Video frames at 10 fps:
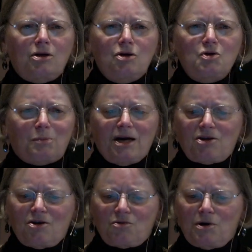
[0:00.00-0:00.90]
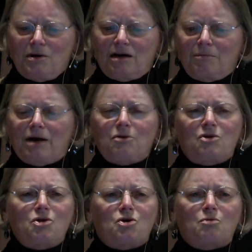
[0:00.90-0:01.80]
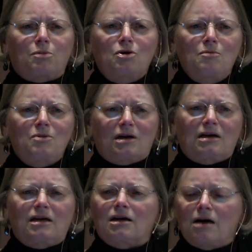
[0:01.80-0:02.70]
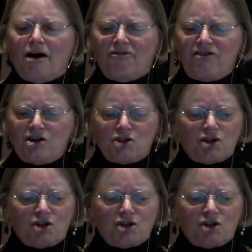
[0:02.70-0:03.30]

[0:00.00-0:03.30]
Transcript: Huge places where you get microcystis blooms. It can kill off fish.